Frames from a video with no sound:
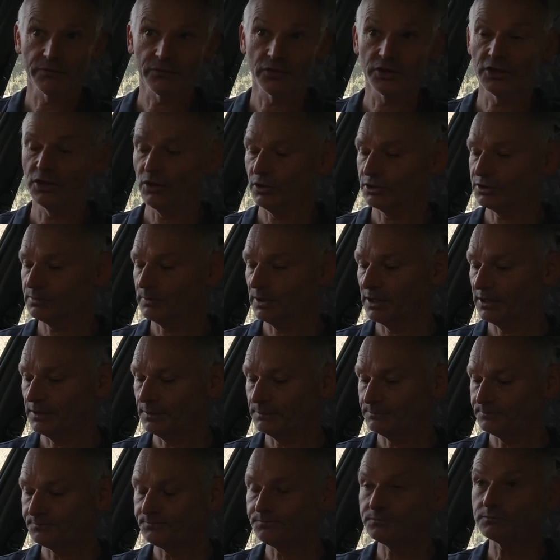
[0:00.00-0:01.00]
for the
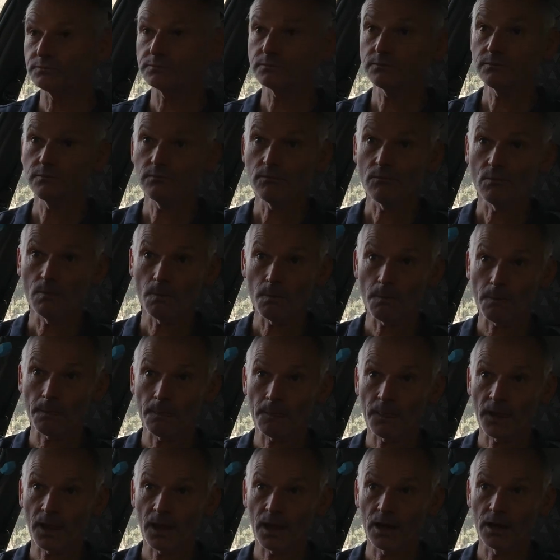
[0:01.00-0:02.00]
Osmo.
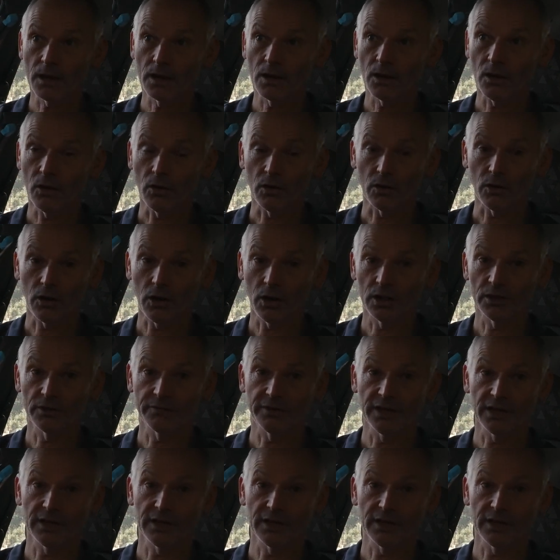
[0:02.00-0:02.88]
I highly